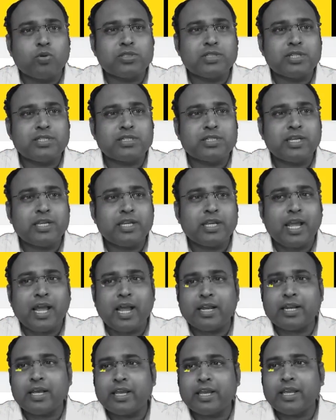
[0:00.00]
this thing
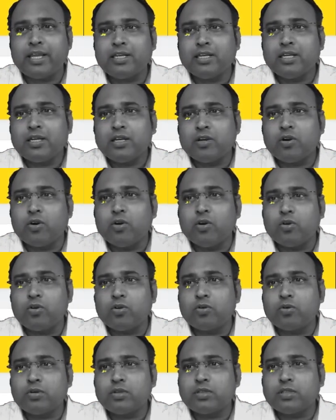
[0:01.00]
and again go
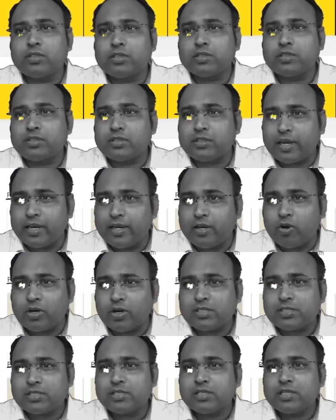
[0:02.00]
to 3
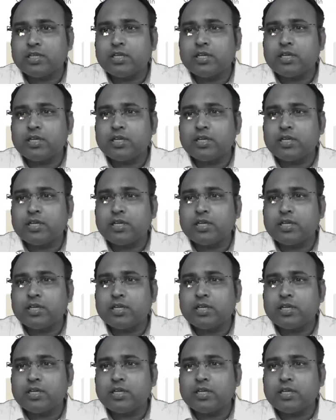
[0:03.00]
dots,